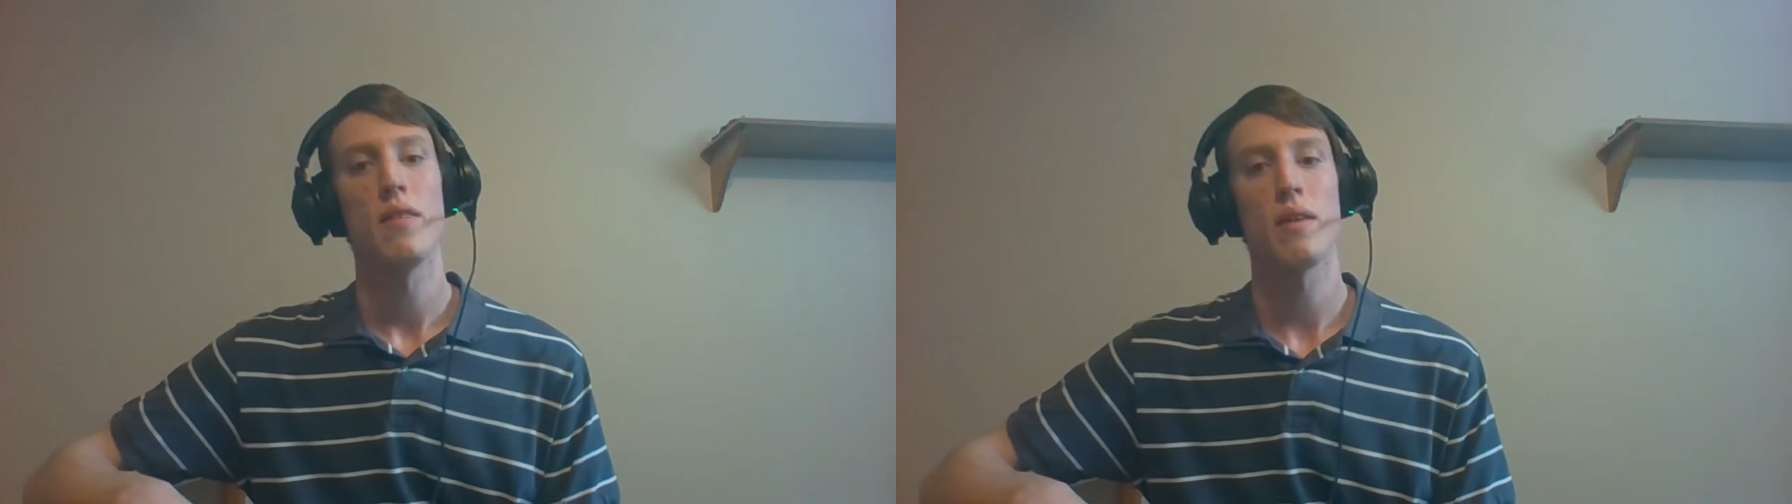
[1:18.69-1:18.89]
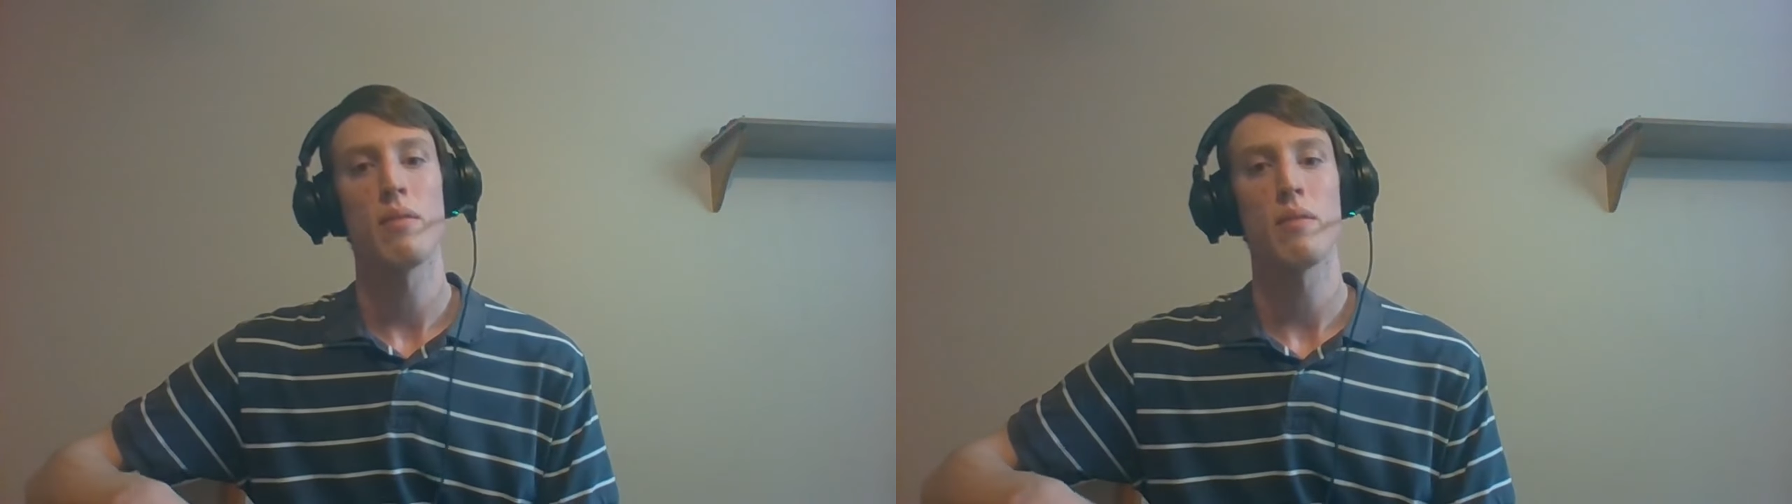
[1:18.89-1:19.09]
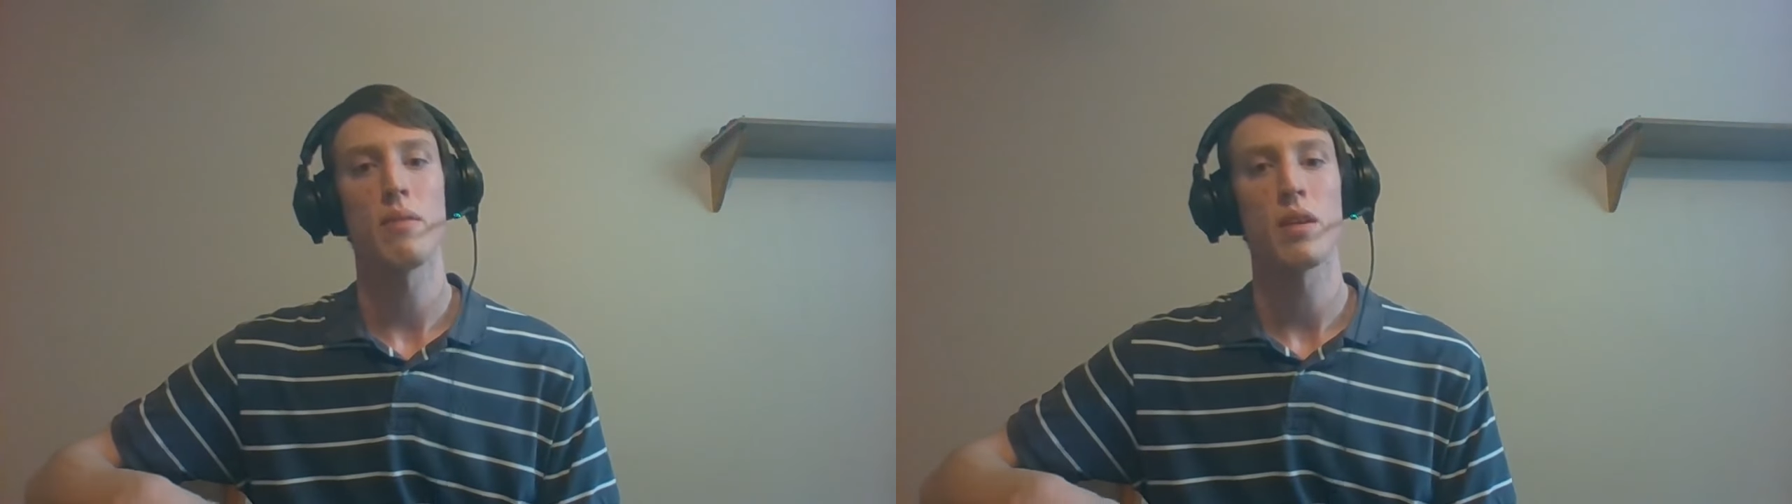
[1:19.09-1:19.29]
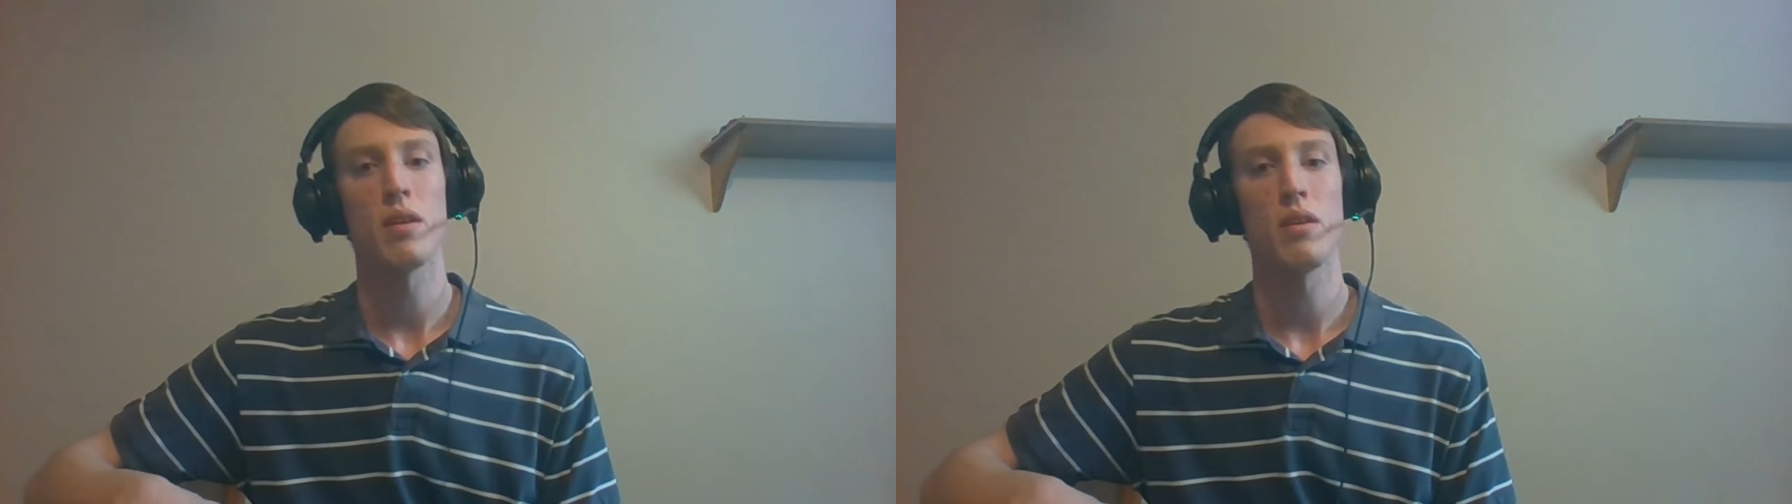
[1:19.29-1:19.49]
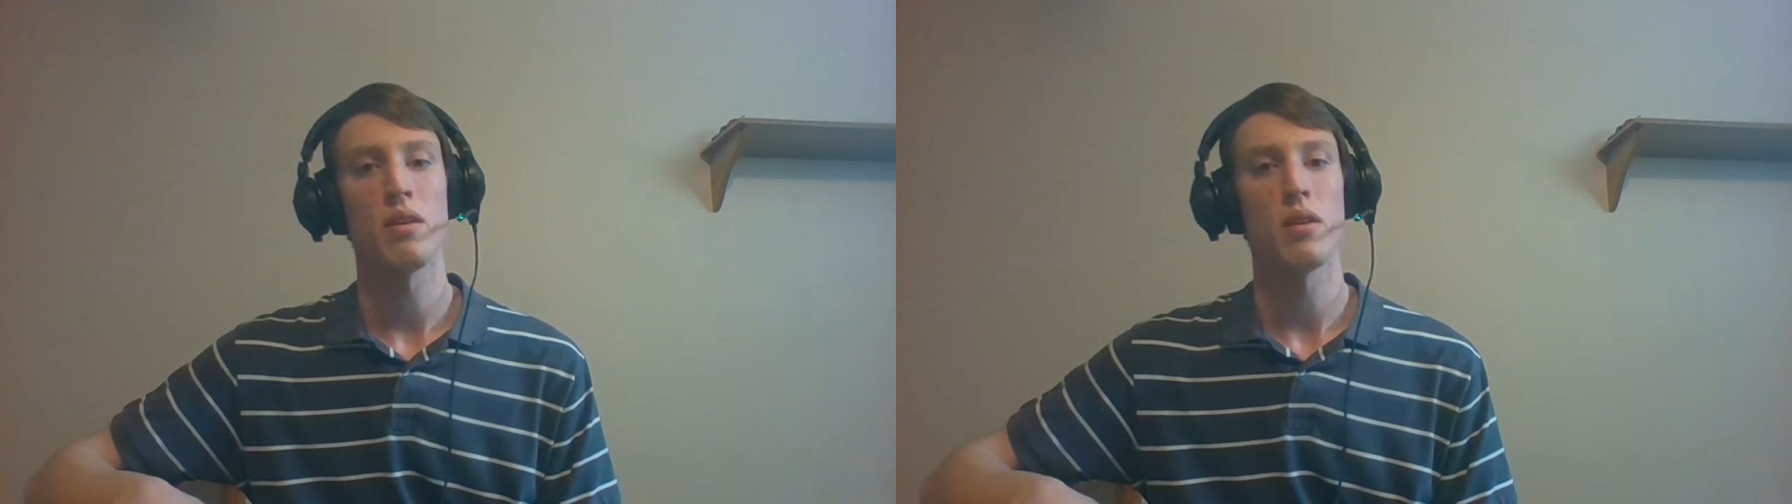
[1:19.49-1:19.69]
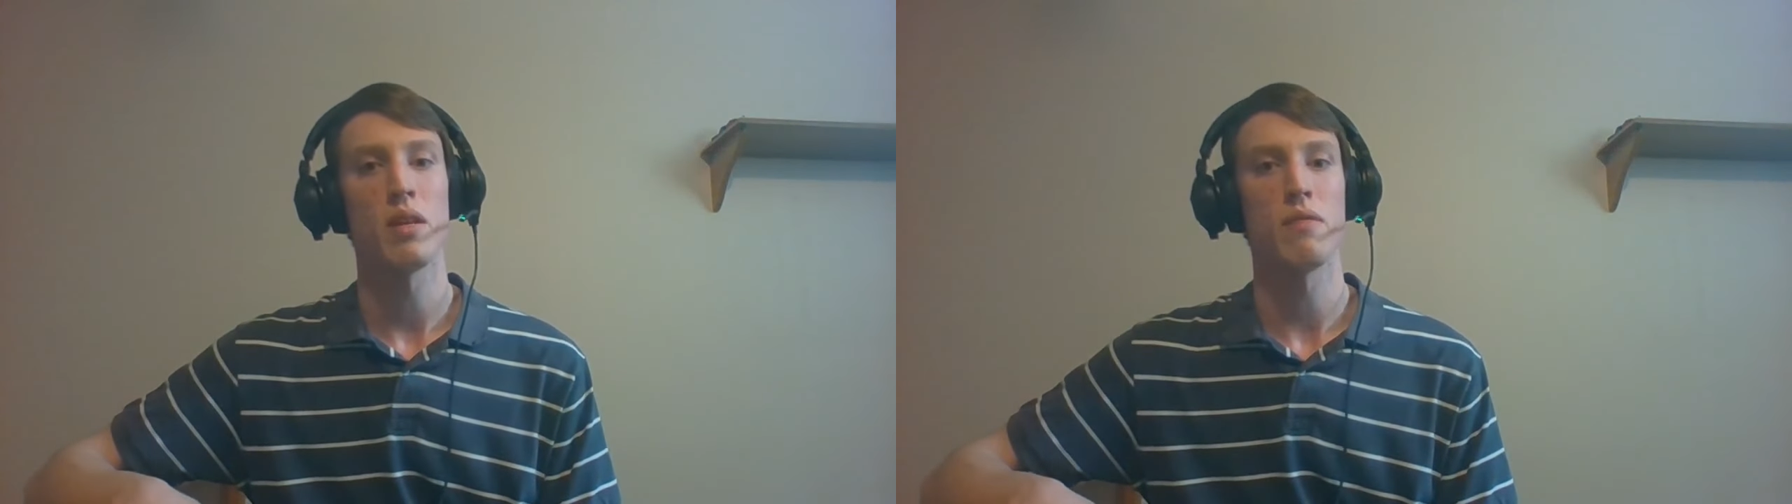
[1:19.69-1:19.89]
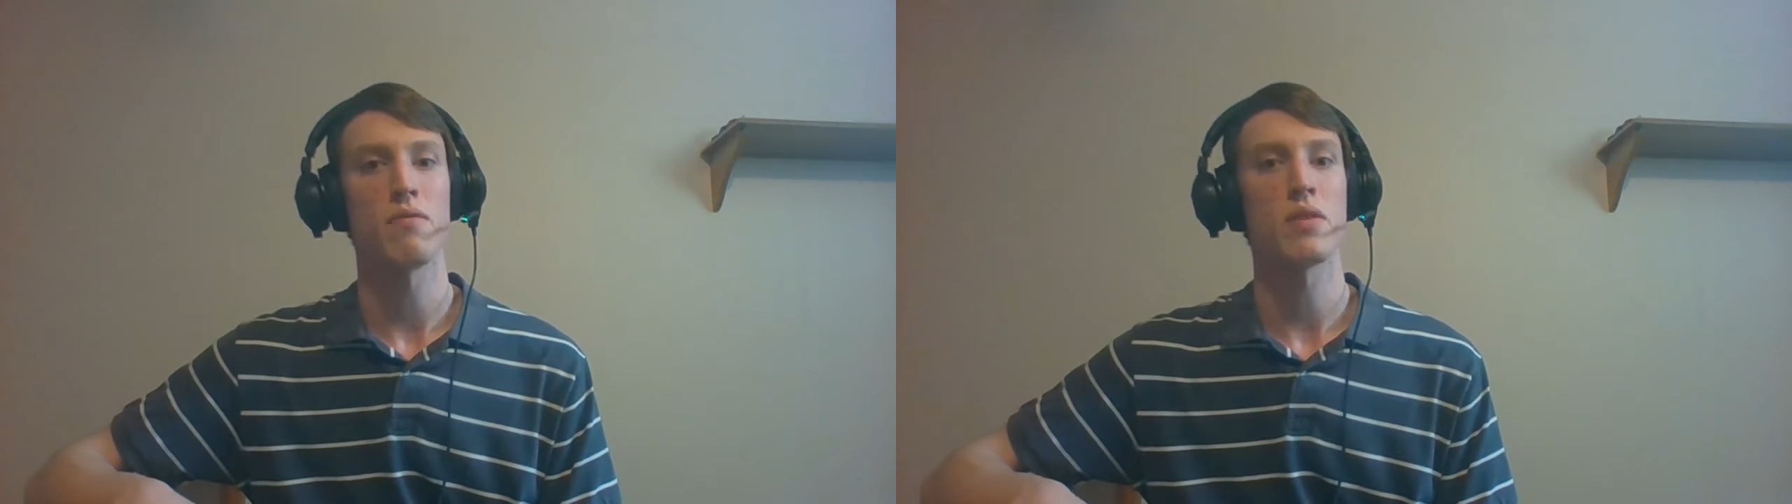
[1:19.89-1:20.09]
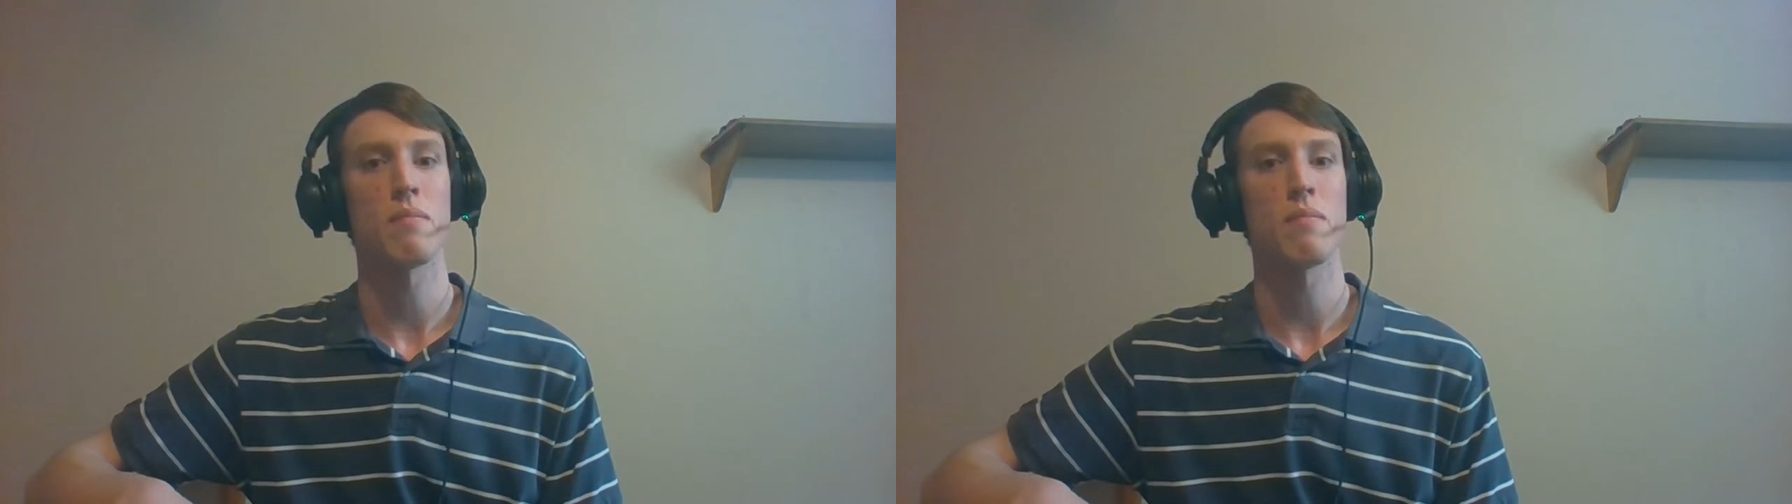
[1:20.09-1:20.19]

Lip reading: That way we can, if